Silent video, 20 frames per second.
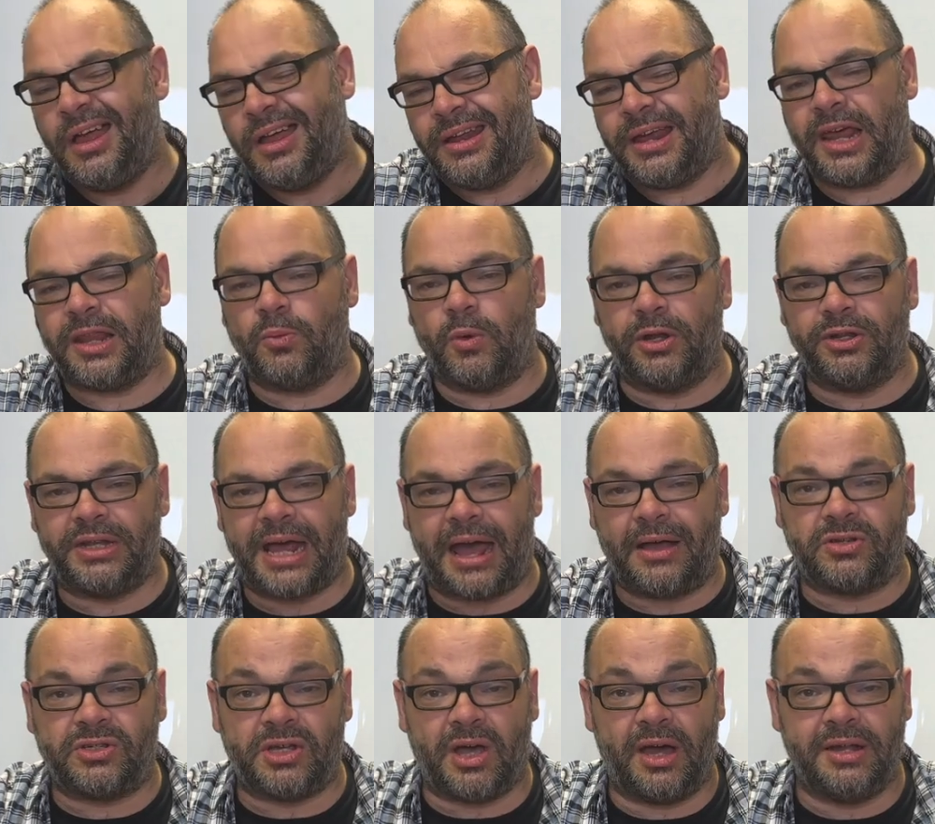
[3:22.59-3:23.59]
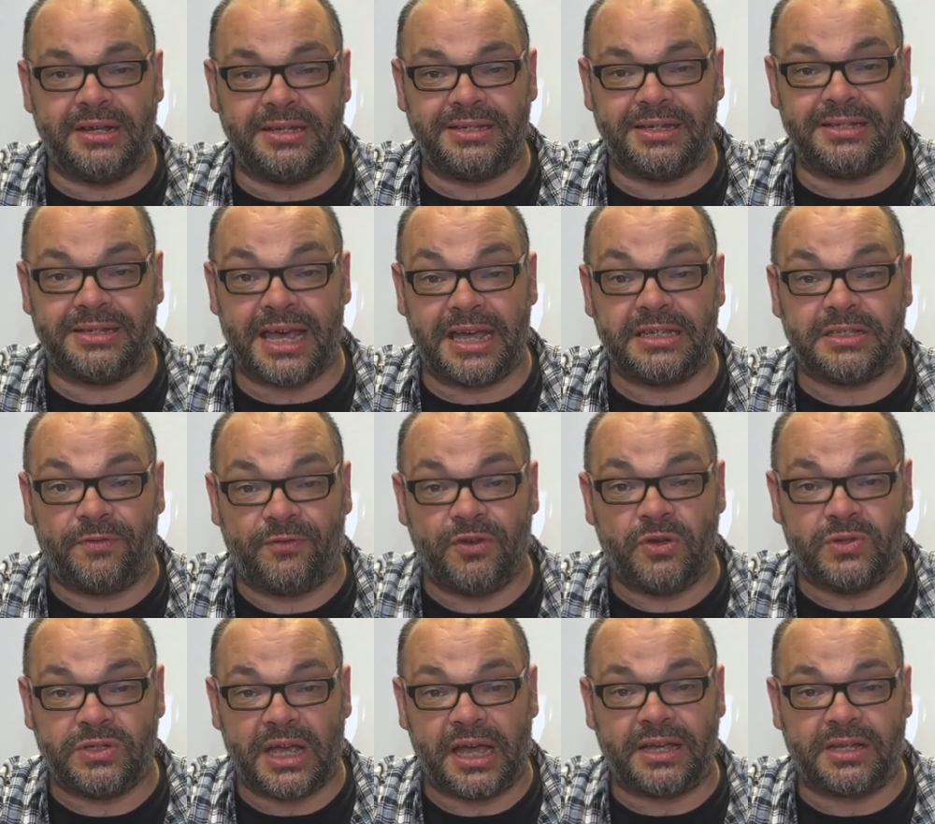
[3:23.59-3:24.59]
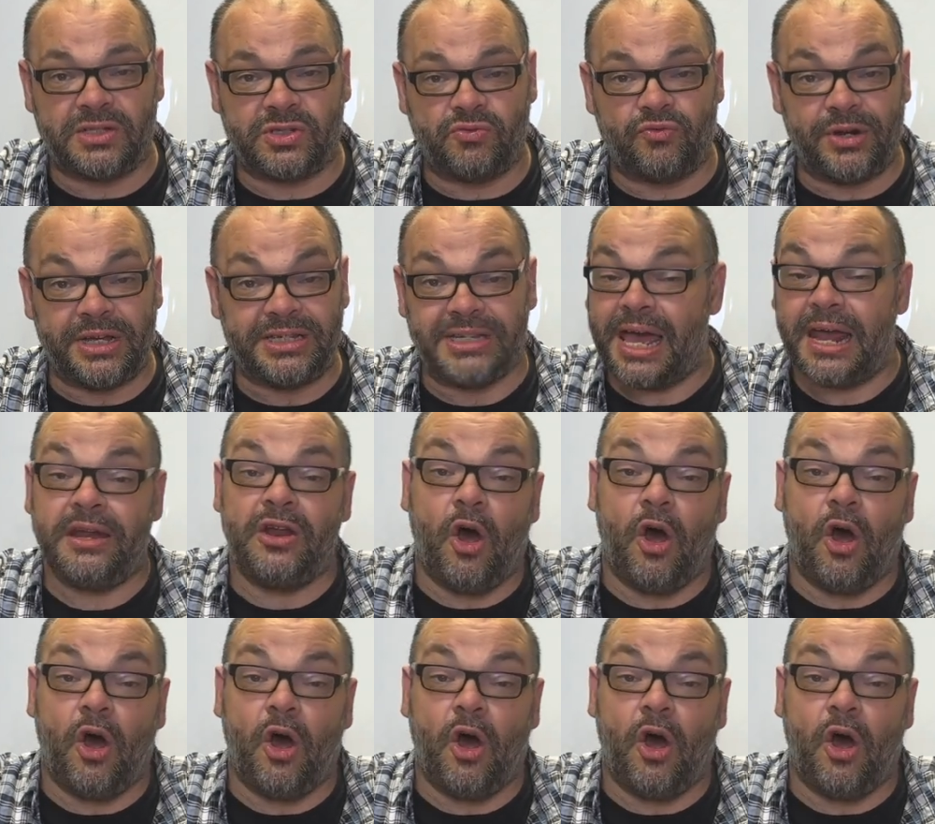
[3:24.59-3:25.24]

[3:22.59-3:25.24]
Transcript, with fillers: Now the one downside is it takes a few seconds to reset.